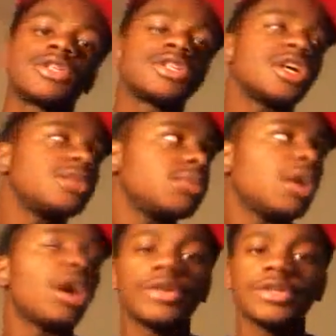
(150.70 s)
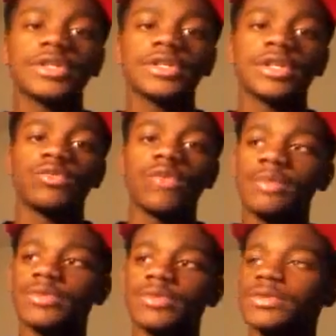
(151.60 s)
Because some artists and
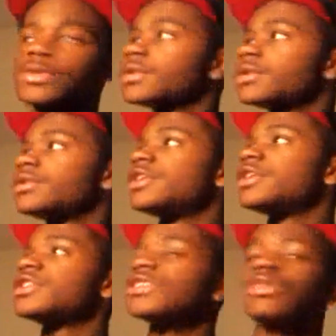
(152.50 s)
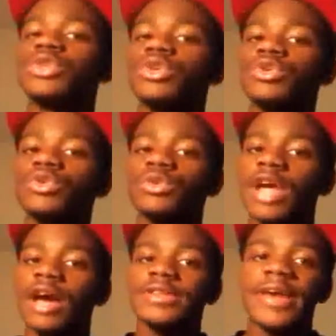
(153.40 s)
rappers, they just don't know
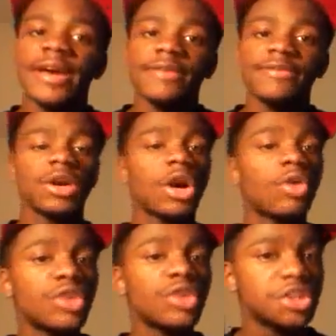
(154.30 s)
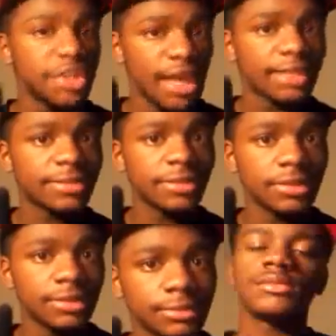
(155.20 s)
how to have originality.